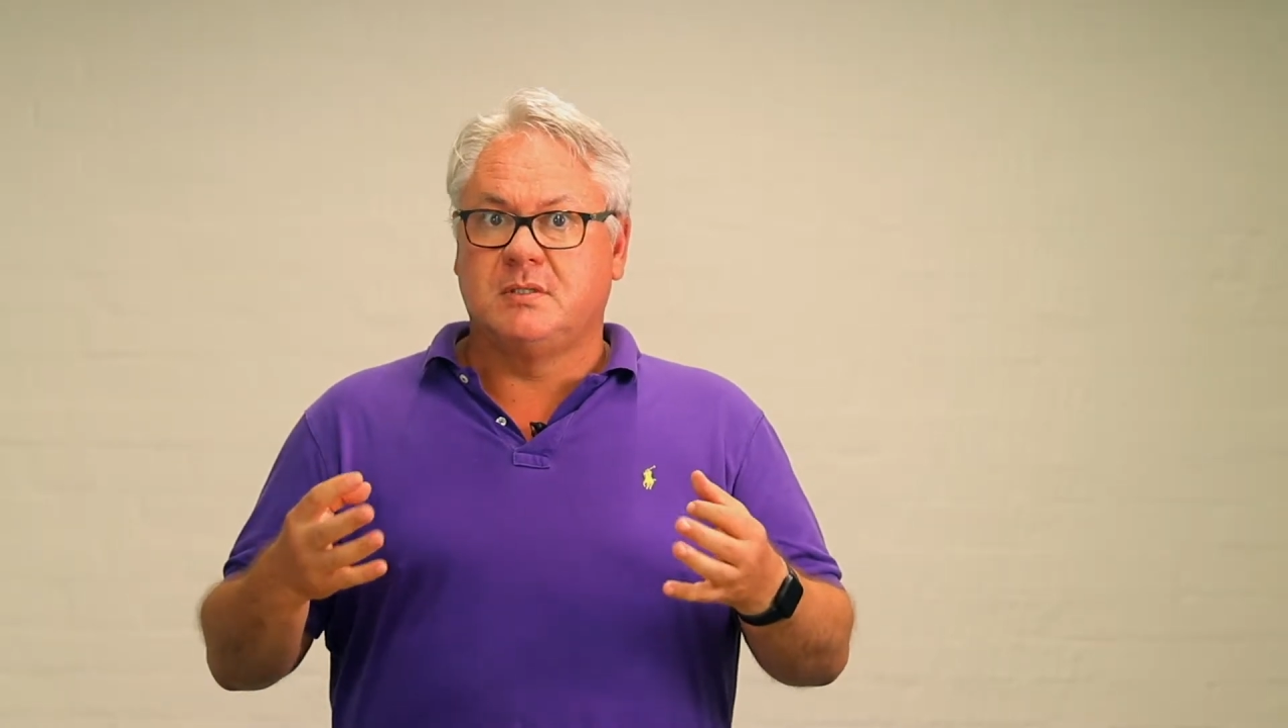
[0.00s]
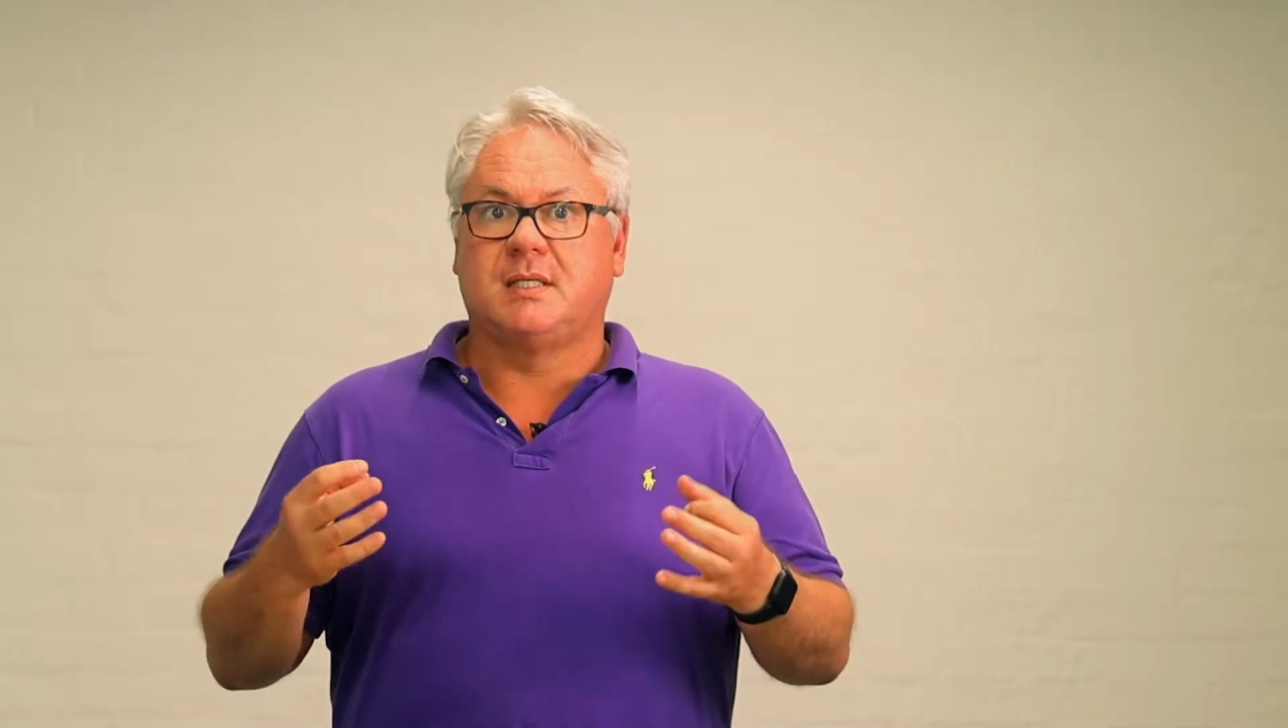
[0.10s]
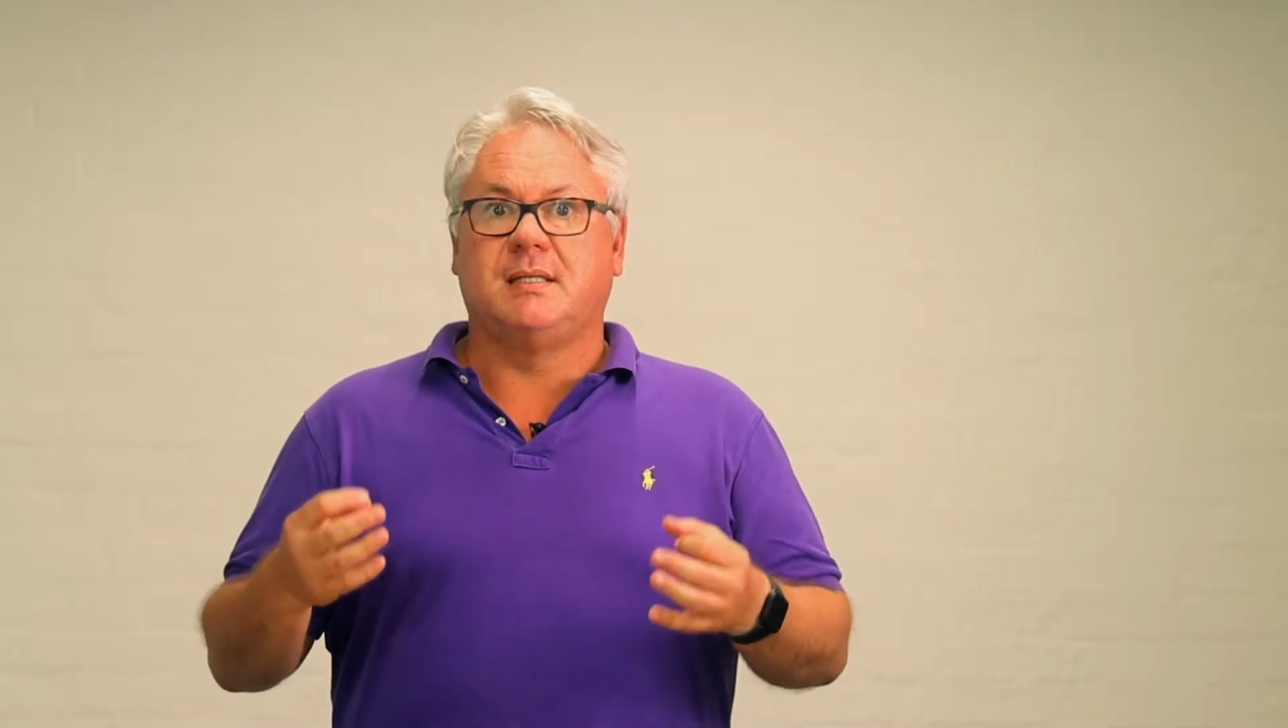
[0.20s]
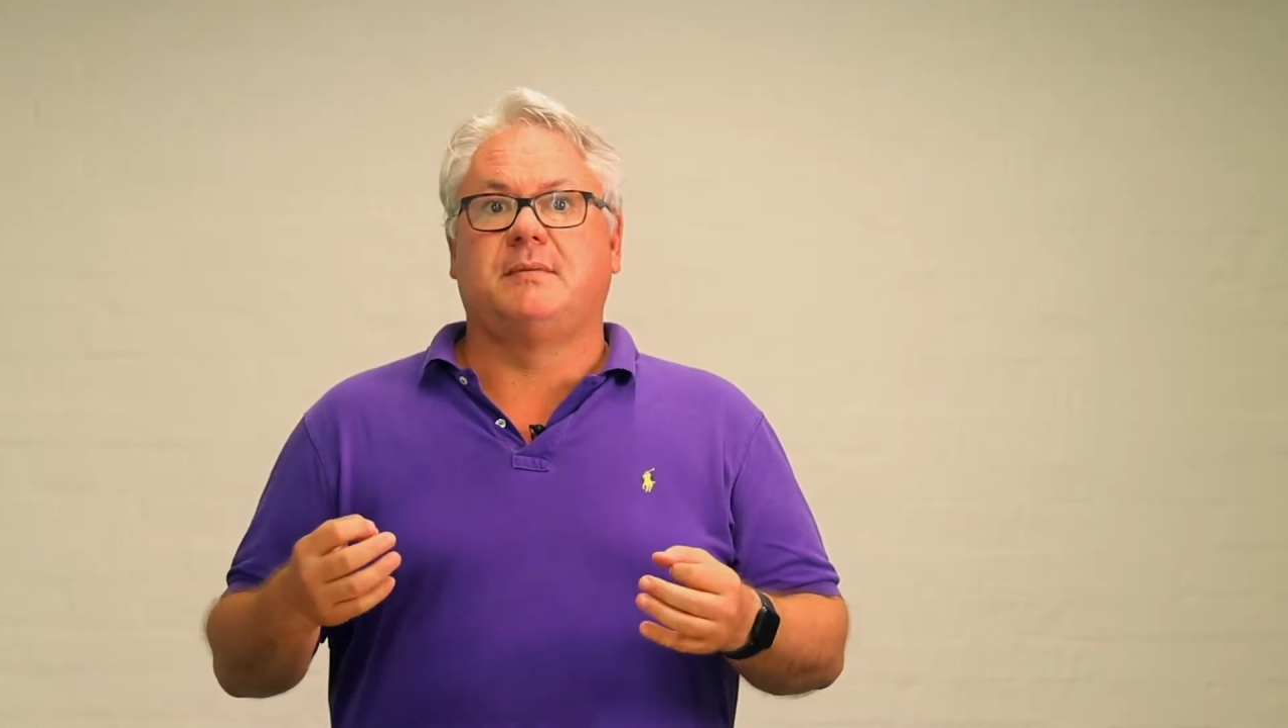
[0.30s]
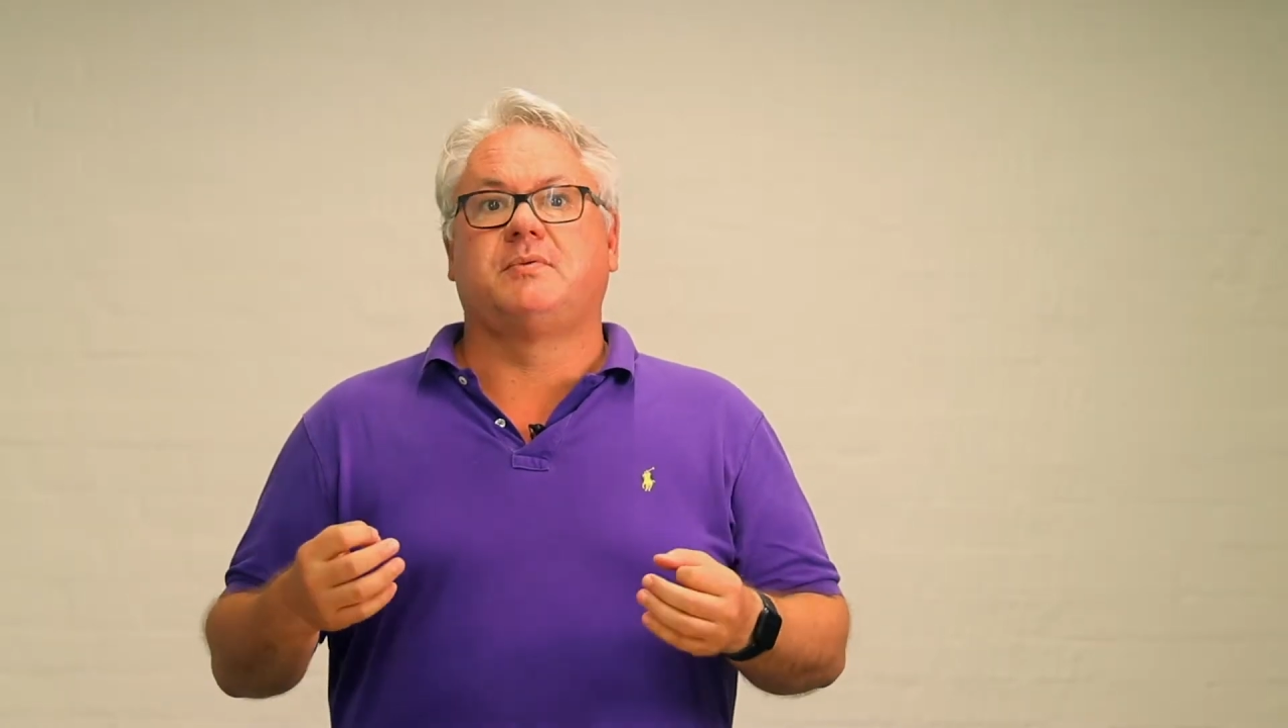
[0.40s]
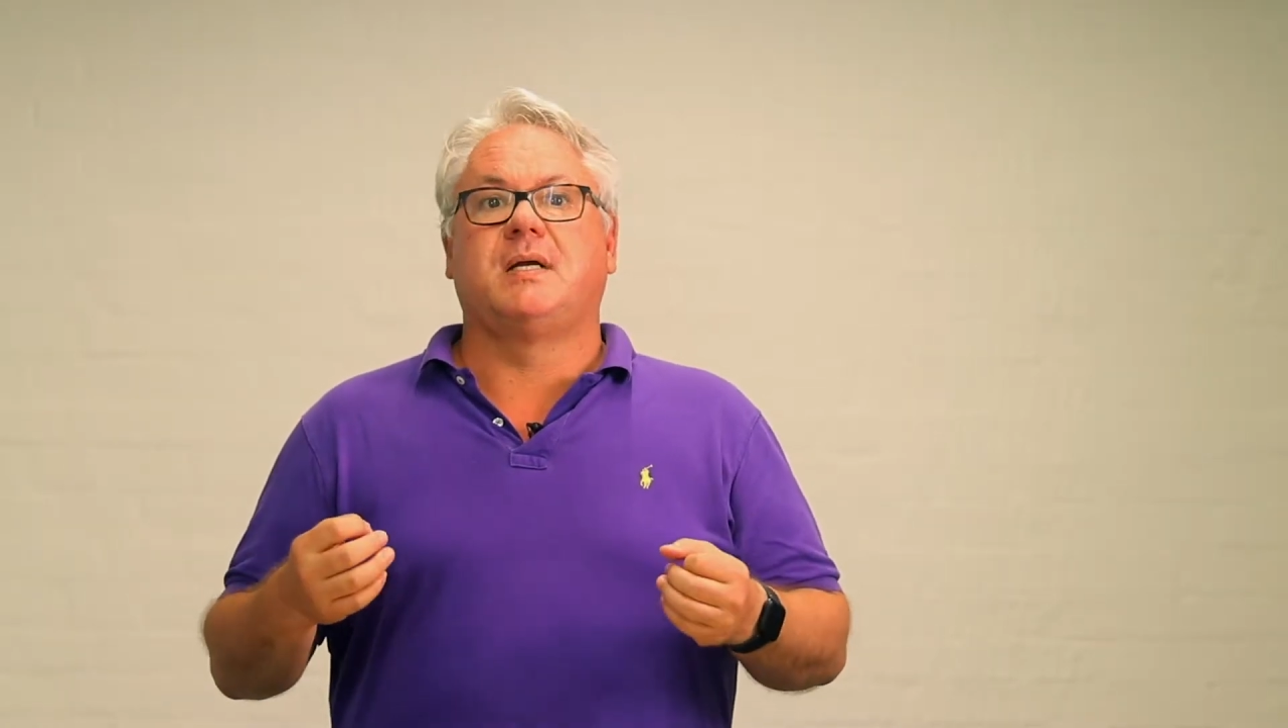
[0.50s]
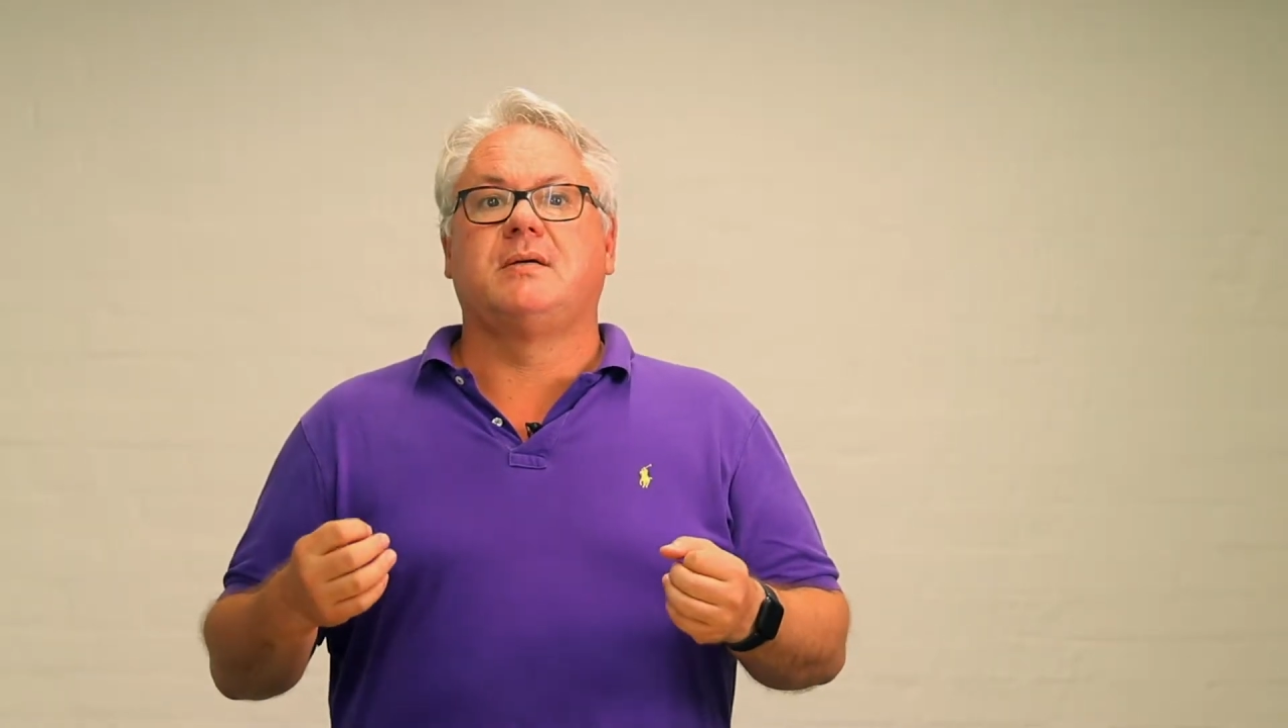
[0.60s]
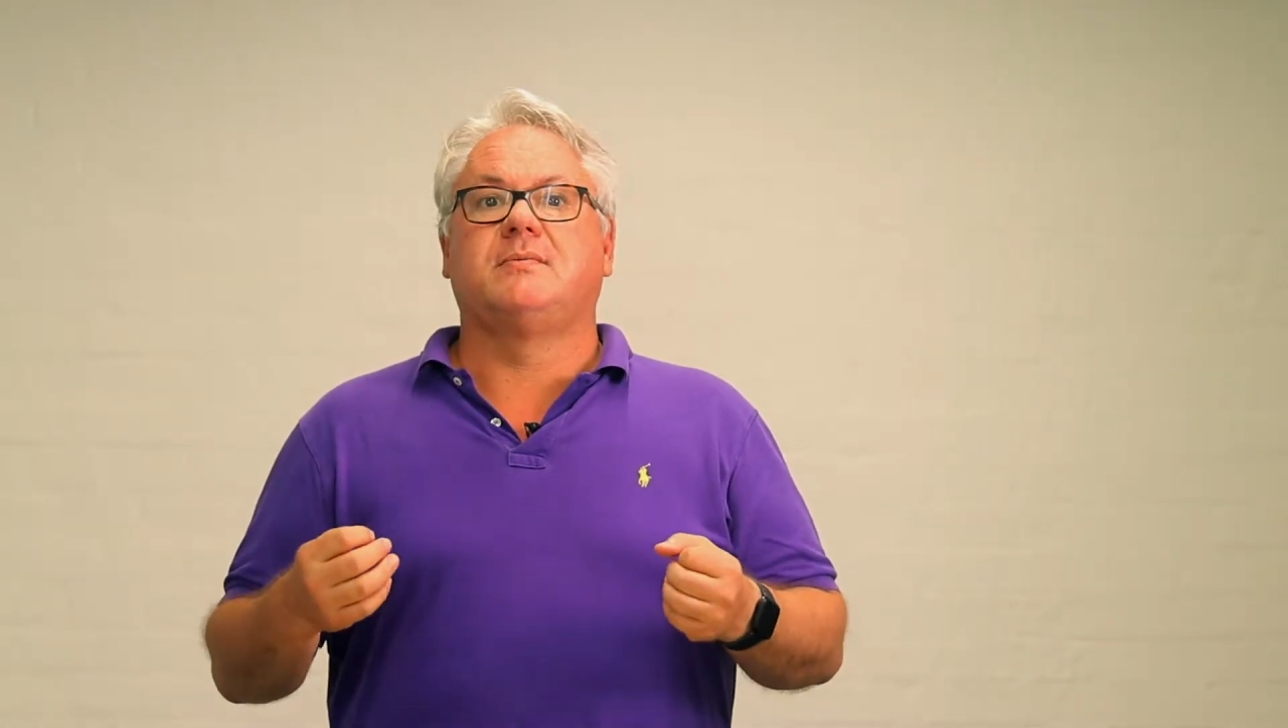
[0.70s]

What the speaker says: to collaborate